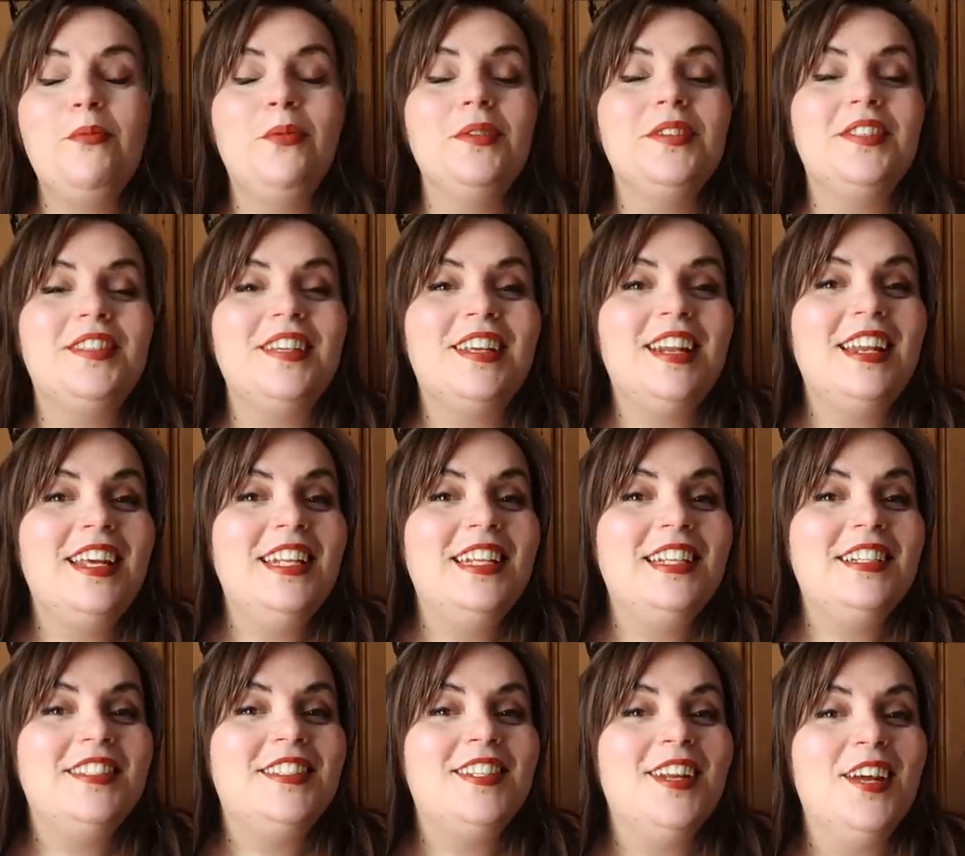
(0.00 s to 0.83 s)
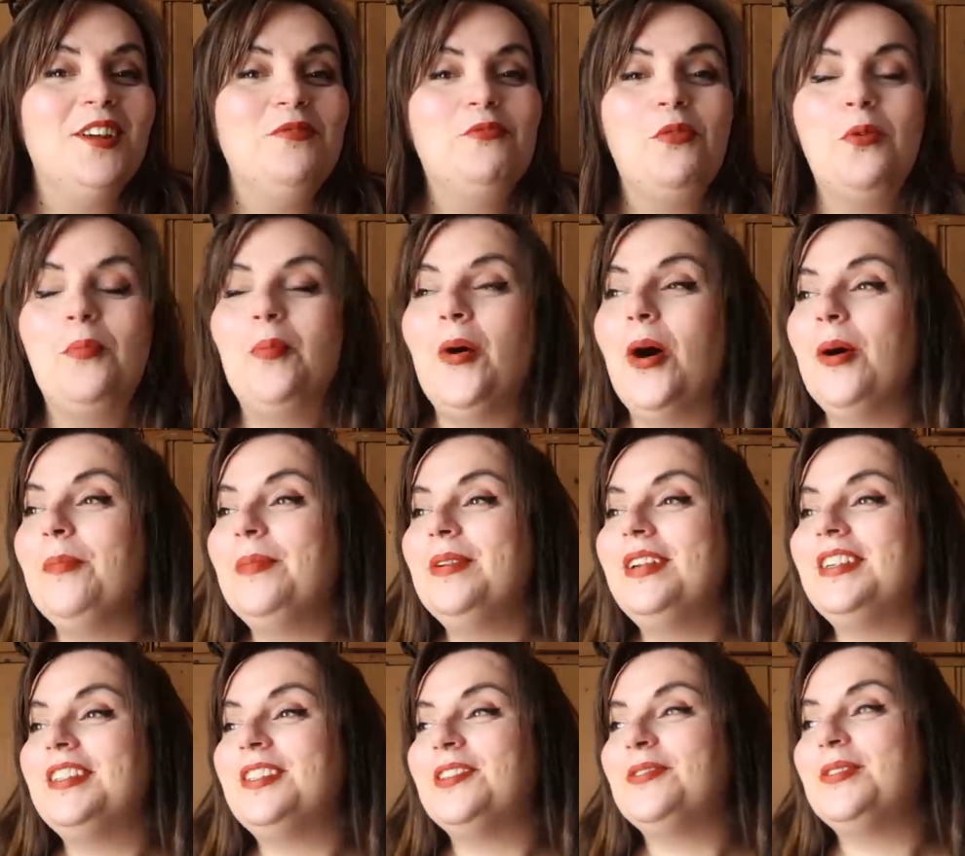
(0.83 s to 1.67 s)
once the cleaning's done, we'll pop
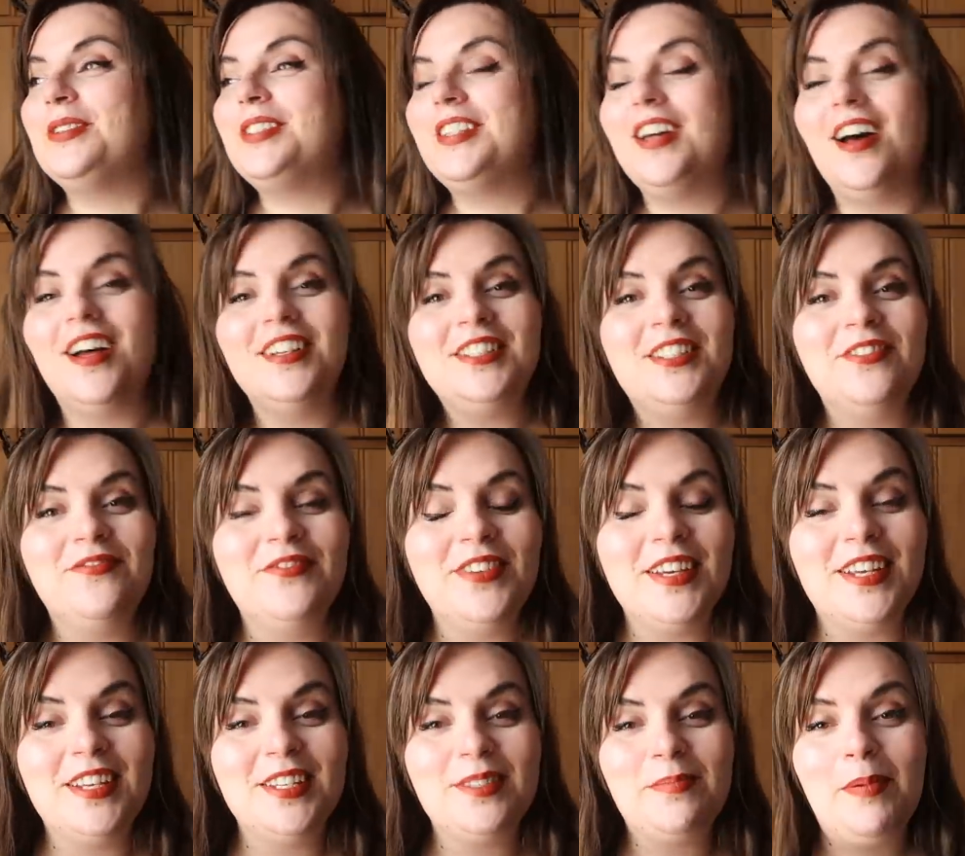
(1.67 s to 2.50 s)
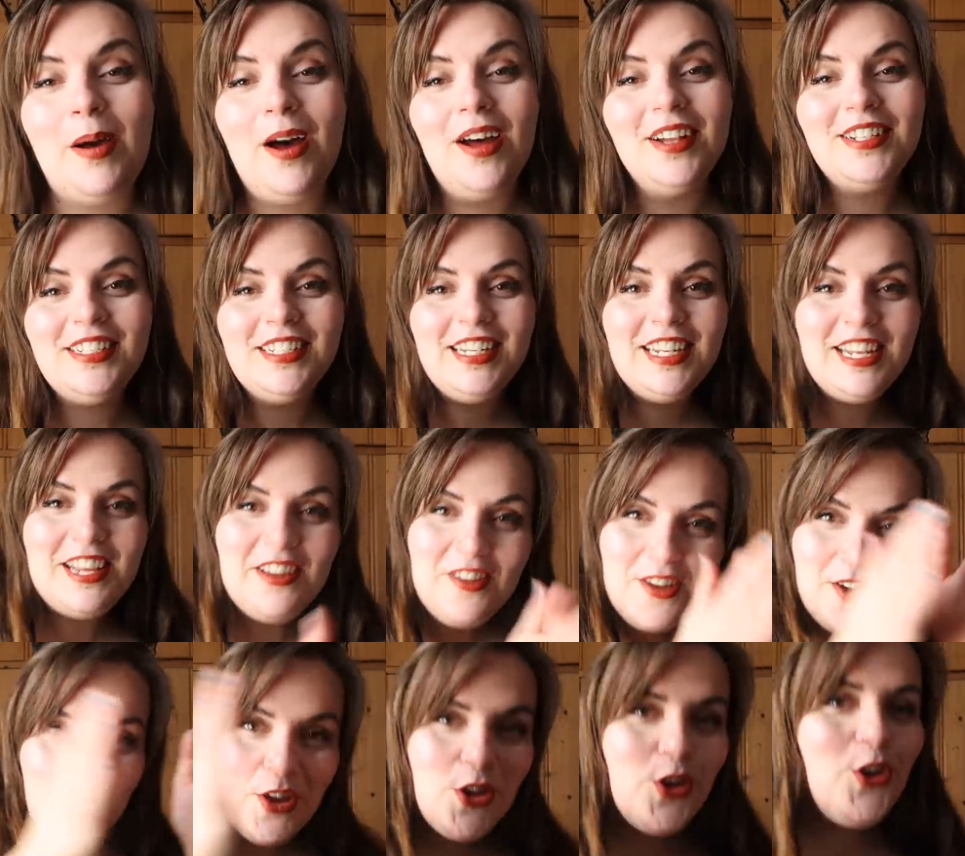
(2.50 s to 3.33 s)
into a Tarts and Vicars party.
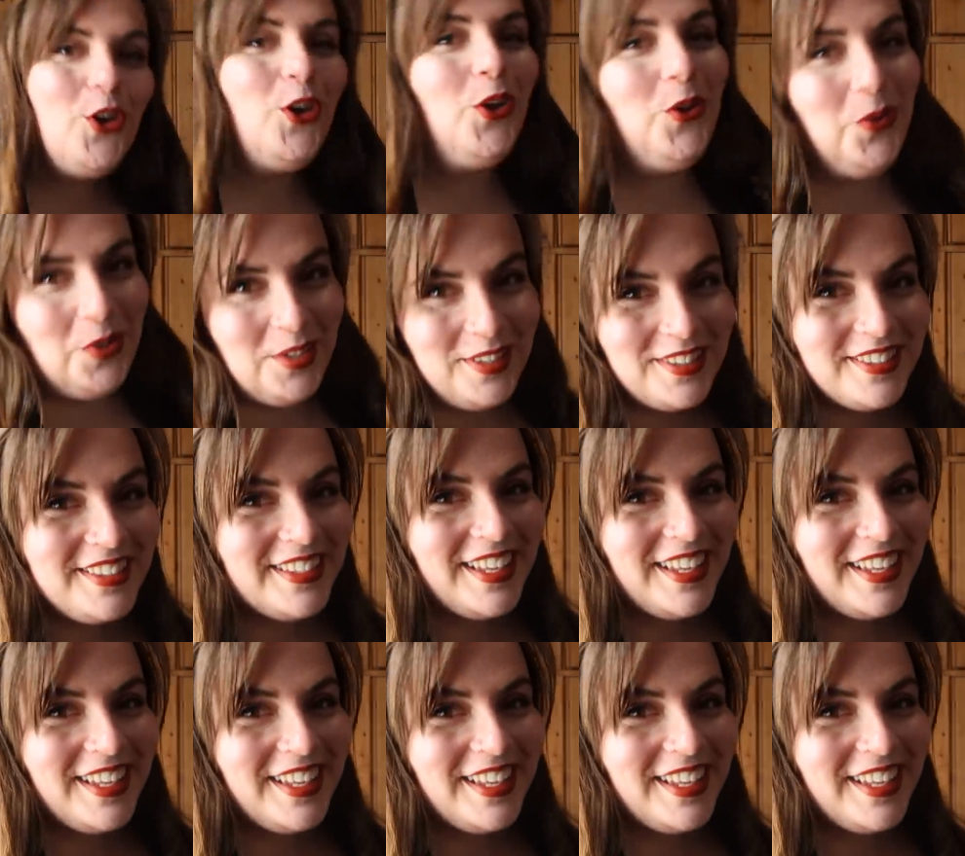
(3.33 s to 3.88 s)
Who can